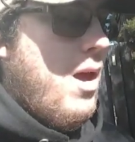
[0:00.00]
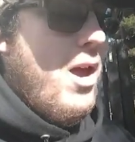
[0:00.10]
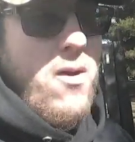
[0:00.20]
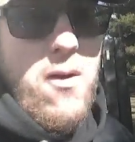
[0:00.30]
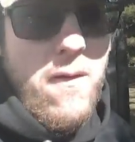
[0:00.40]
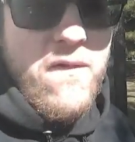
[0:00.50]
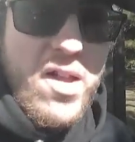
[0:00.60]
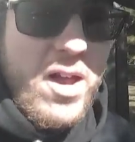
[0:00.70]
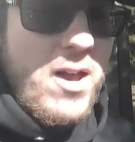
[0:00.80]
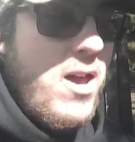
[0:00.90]
and
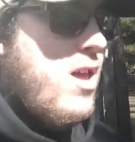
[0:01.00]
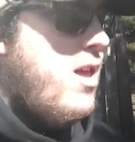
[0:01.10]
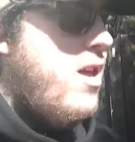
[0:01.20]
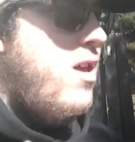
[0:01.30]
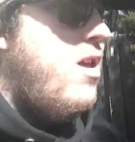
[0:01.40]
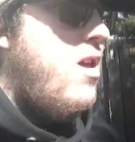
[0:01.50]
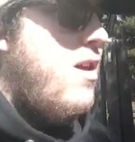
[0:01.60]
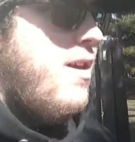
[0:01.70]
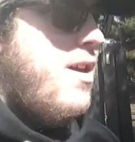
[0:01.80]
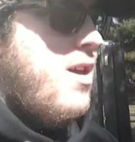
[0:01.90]
hopefully
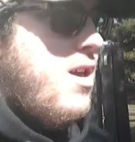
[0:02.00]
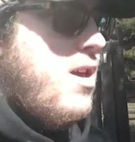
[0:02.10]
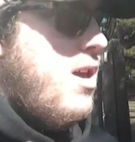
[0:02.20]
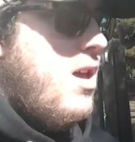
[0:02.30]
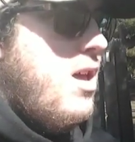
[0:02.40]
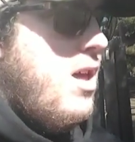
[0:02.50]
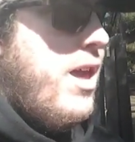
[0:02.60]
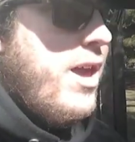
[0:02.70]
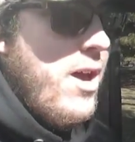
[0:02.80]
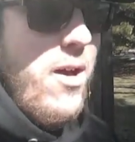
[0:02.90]

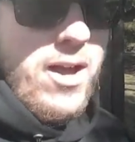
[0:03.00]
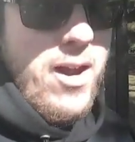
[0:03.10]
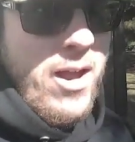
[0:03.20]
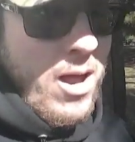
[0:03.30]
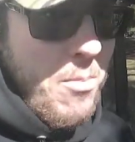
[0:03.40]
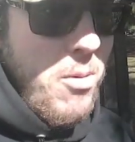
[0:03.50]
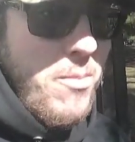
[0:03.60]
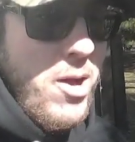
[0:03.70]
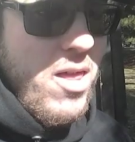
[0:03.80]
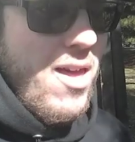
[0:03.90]
here in a couple
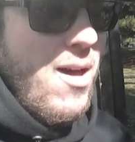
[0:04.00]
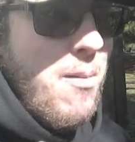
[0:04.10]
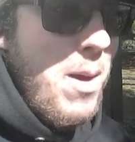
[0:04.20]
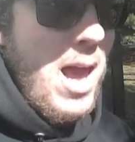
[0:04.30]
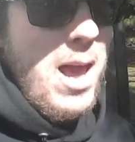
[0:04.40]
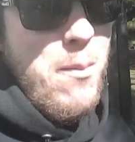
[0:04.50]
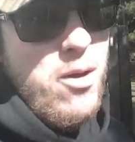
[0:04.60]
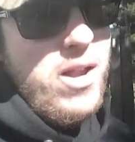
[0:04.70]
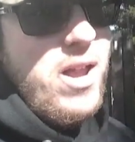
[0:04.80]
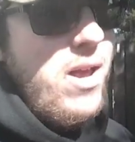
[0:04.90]
months I'll be
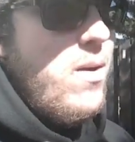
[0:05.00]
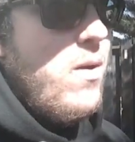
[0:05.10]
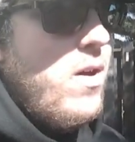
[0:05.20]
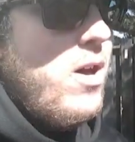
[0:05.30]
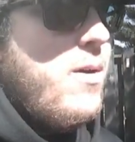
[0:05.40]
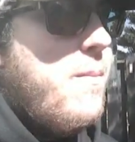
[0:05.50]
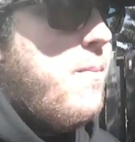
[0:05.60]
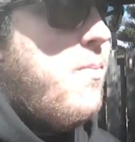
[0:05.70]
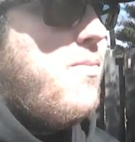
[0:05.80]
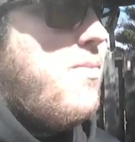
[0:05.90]
able to um,